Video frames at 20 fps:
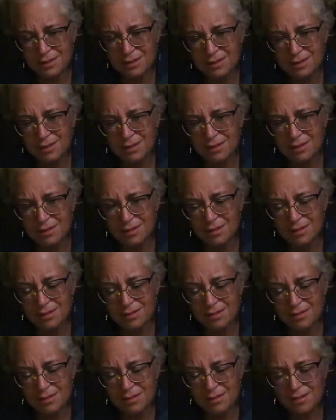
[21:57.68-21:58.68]

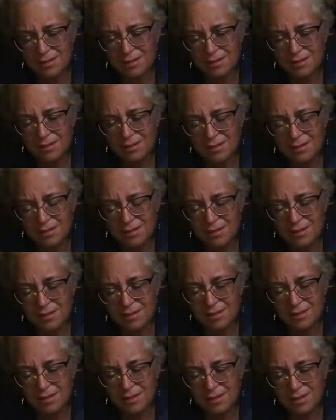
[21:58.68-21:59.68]

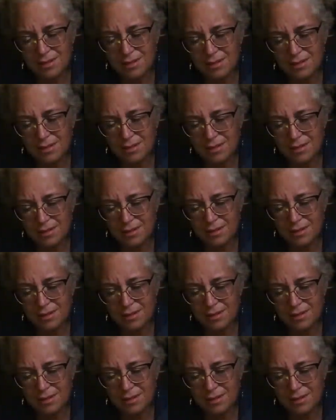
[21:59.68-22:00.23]
Nobody speaks.